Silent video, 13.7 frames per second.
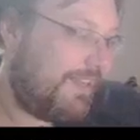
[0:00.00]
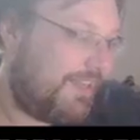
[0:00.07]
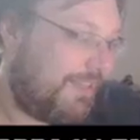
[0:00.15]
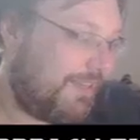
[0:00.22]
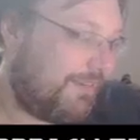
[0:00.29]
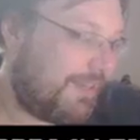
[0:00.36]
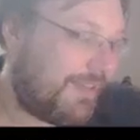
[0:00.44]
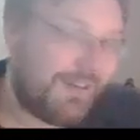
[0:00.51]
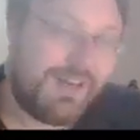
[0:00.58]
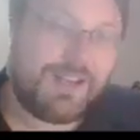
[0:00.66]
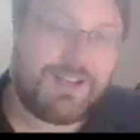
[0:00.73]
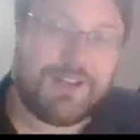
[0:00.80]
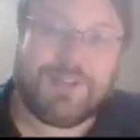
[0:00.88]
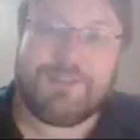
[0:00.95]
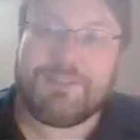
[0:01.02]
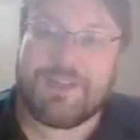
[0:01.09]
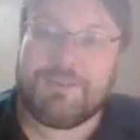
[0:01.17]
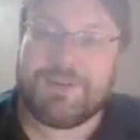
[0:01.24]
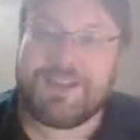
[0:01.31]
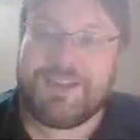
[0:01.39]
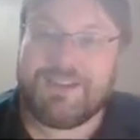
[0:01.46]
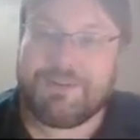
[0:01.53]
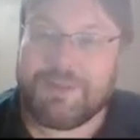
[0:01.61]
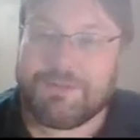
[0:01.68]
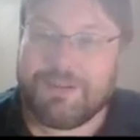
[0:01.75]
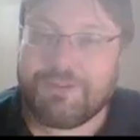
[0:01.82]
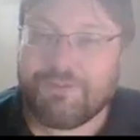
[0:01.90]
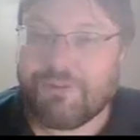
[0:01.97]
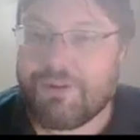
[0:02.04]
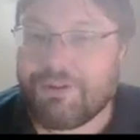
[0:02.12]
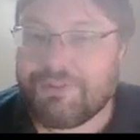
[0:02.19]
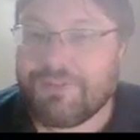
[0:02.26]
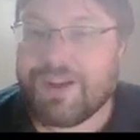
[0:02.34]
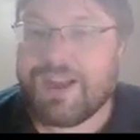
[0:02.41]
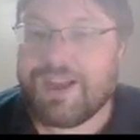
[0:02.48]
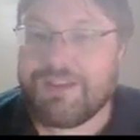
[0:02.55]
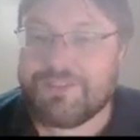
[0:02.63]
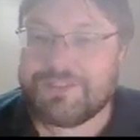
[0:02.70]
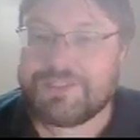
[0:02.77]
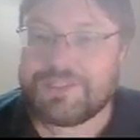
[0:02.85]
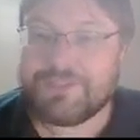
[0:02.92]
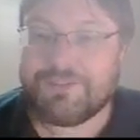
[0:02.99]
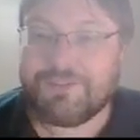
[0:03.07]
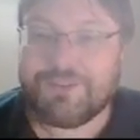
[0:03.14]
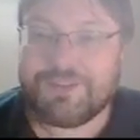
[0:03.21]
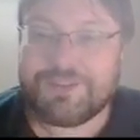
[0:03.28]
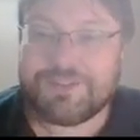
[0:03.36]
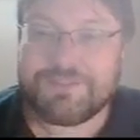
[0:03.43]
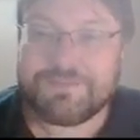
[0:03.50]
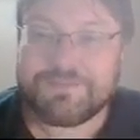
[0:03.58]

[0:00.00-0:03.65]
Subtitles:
you'll get like a low number here, maybe a 4 or 5 or so forth.